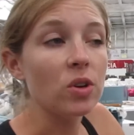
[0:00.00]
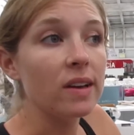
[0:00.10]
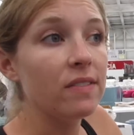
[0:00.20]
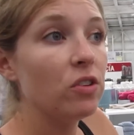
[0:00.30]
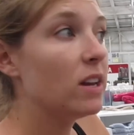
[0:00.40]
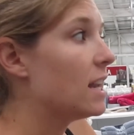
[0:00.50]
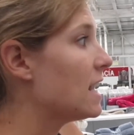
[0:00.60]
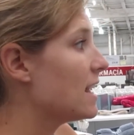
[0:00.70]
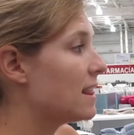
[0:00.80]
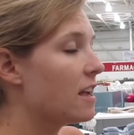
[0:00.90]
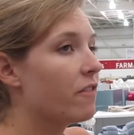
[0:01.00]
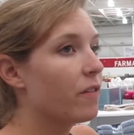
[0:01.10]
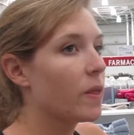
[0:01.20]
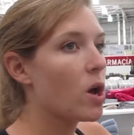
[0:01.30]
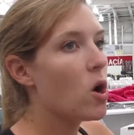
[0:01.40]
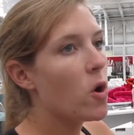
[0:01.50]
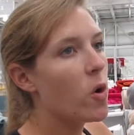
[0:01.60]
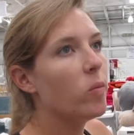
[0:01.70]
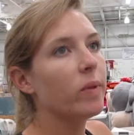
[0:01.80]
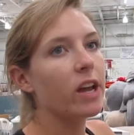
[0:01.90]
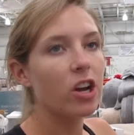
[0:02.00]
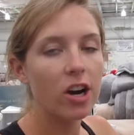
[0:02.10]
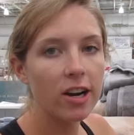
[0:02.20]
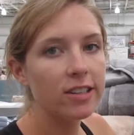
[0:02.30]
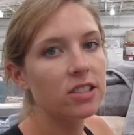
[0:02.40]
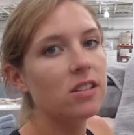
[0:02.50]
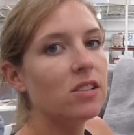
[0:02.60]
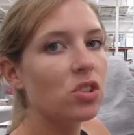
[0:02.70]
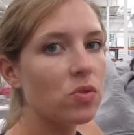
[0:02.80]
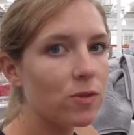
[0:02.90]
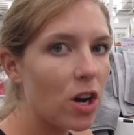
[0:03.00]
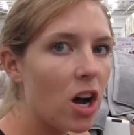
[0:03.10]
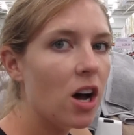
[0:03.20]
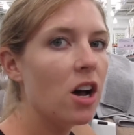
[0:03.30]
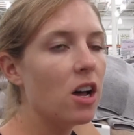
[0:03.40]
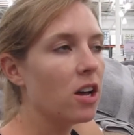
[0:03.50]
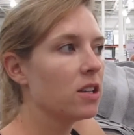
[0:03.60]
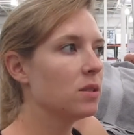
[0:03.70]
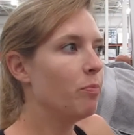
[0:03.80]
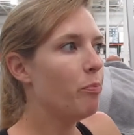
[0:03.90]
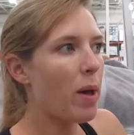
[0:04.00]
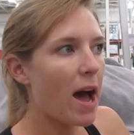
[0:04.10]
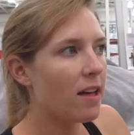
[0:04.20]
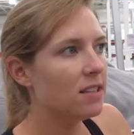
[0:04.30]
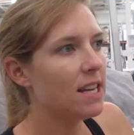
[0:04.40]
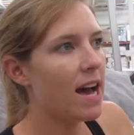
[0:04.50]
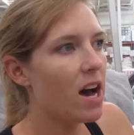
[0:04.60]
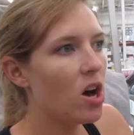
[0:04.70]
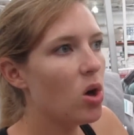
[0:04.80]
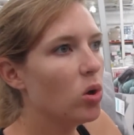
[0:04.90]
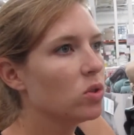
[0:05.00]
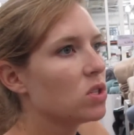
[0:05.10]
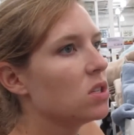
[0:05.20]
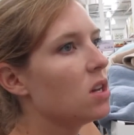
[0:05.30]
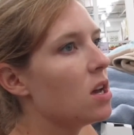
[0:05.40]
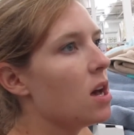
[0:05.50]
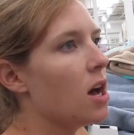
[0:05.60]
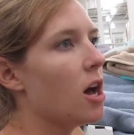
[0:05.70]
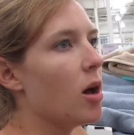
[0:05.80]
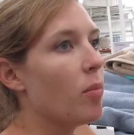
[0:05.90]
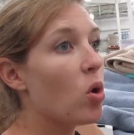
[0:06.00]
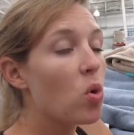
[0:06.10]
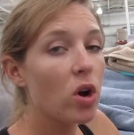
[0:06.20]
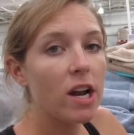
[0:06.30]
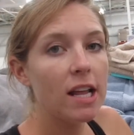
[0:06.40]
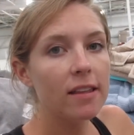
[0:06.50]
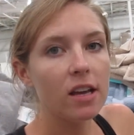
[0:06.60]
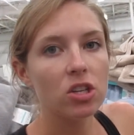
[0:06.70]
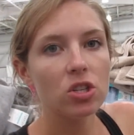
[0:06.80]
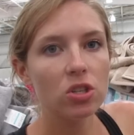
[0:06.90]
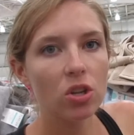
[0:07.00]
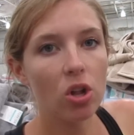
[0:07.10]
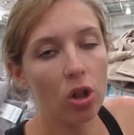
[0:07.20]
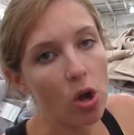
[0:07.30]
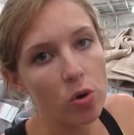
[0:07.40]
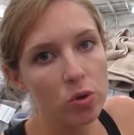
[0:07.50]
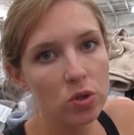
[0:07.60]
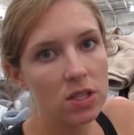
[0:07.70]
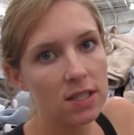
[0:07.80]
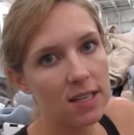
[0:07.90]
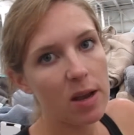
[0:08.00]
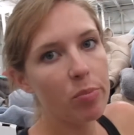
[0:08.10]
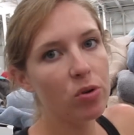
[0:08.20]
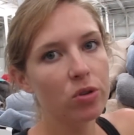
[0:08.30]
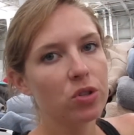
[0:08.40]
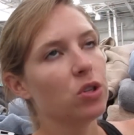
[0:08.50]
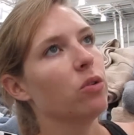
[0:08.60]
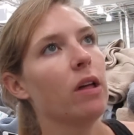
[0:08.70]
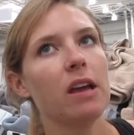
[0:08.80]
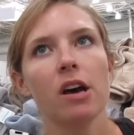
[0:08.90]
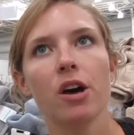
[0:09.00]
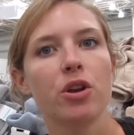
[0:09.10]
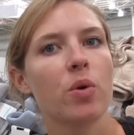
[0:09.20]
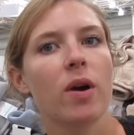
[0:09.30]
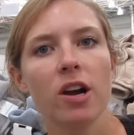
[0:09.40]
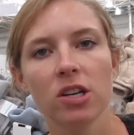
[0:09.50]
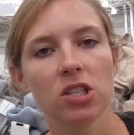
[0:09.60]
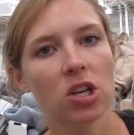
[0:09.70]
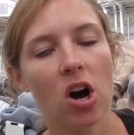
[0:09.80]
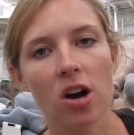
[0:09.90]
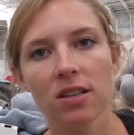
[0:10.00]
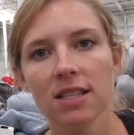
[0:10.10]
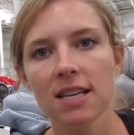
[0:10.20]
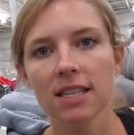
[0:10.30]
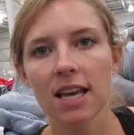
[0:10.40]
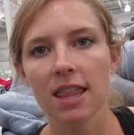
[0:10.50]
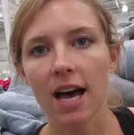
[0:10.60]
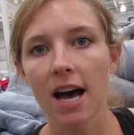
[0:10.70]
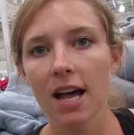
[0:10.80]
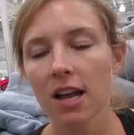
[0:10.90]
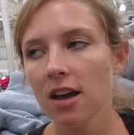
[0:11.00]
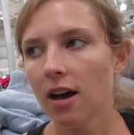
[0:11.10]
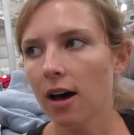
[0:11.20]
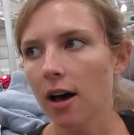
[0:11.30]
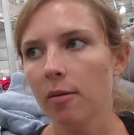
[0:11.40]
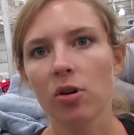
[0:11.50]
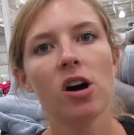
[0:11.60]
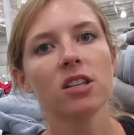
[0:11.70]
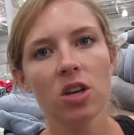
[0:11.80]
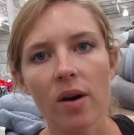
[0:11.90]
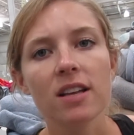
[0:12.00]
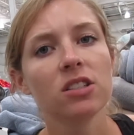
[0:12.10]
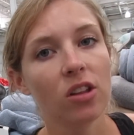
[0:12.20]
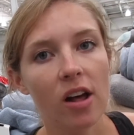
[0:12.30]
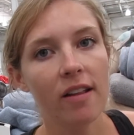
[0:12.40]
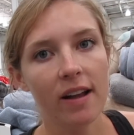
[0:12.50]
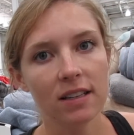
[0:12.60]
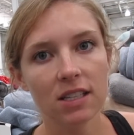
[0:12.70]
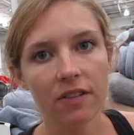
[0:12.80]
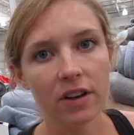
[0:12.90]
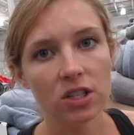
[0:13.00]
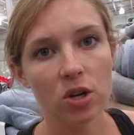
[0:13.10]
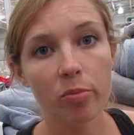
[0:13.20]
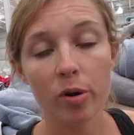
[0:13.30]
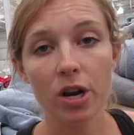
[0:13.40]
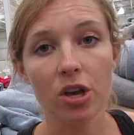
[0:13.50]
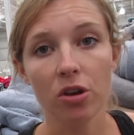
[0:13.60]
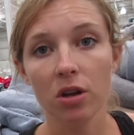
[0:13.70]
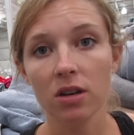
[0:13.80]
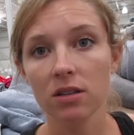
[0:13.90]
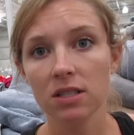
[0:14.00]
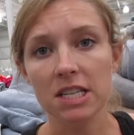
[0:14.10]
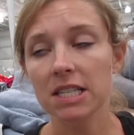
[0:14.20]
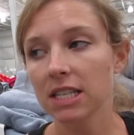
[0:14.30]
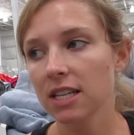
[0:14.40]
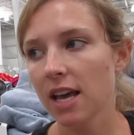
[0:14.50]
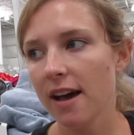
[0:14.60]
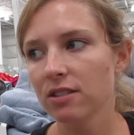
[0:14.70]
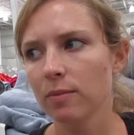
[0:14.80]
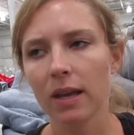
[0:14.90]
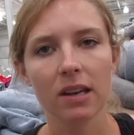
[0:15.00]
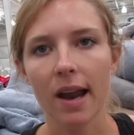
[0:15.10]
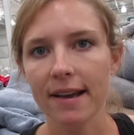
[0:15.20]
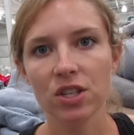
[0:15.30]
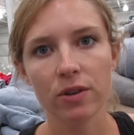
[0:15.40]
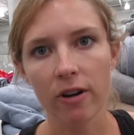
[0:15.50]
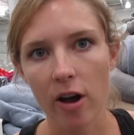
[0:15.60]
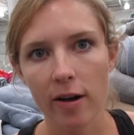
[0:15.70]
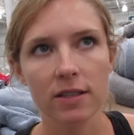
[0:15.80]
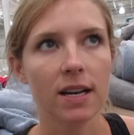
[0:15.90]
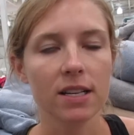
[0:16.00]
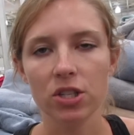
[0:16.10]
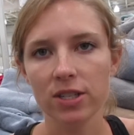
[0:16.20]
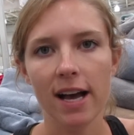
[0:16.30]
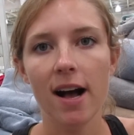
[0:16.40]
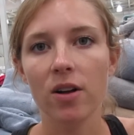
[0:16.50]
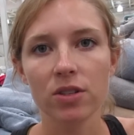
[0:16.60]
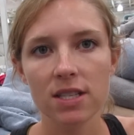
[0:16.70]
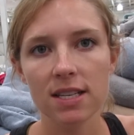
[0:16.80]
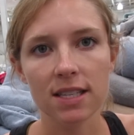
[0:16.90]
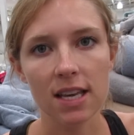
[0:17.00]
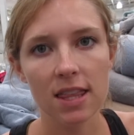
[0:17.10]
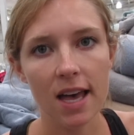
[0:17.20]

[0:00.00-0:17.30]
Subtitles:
if you need anything for the home, like curtains, rugs, bath towels, or any like clothes staples, so like underwear, socks, things like that, Costco has a lot of that stuff, and it's all pretty good, decent. They have some like nicer rugs, nicer towels, things like